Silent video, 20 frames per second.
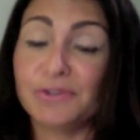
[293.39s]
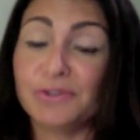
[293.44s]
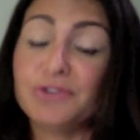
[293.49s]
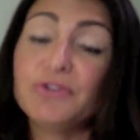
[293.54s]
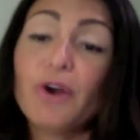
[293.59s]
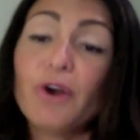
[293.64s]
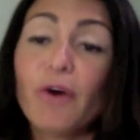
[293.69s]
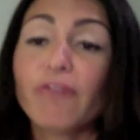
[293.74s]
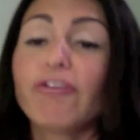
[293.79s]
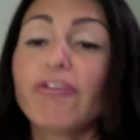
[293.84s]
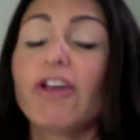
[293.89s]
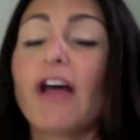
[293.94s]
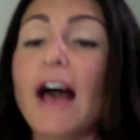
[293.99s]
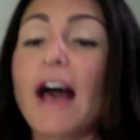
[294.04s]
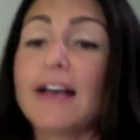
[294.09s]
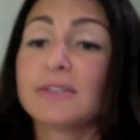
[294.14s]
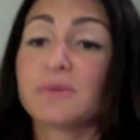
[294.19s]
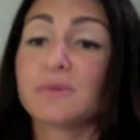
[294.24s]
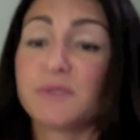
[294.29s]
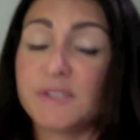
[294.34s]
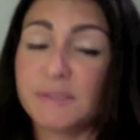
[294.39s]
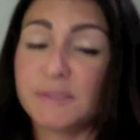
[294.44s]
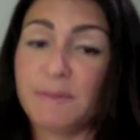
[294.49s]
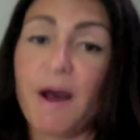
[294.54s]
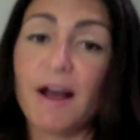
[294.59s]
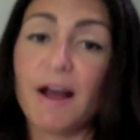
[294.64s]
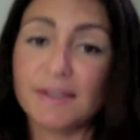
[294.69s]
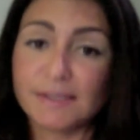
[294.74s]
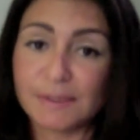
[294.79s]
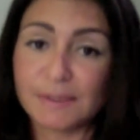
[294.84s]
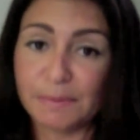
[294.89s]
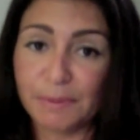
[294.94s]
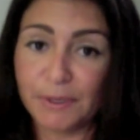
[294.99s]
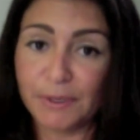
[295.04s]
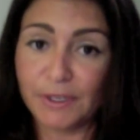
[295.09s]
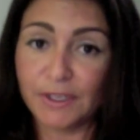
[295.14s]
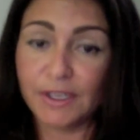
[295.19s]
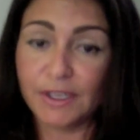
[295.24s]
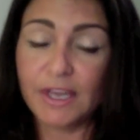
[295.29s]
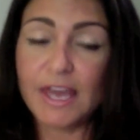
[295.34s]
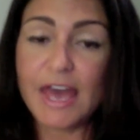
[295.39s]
You don't feel as responsible.